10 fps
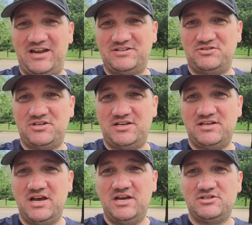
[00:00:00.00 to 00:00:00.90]

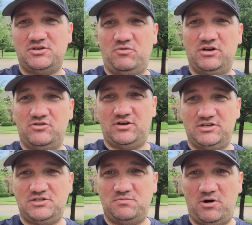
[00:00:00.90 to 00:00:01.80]
exercise. So you want to
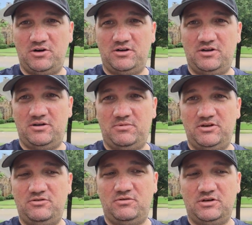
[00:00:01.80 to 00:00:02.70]
dress smart, but
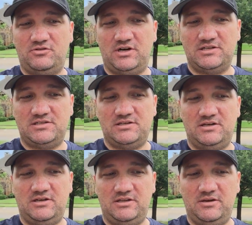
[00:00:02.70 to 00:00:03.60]
you do want to dress
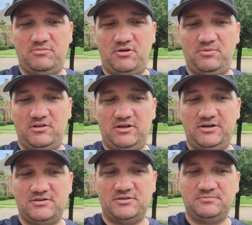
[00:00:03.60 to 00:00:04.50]
in the appropriate
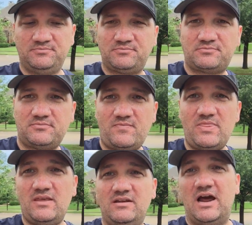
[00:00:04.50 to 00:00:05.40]
layers.
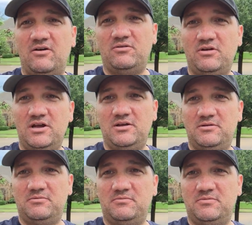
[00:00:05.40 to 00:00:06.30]
Now,
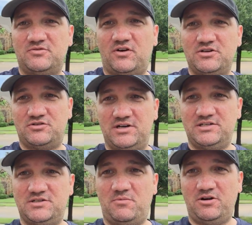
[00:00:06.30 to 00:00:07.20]
as far as
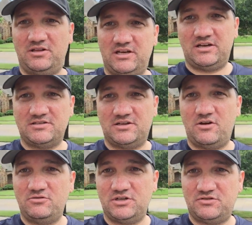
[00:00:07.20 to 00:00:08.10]
dressing smart, that doesn't
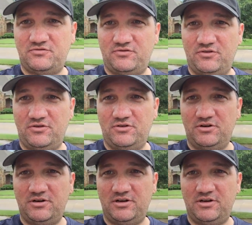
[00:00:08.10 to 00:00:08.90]
go just for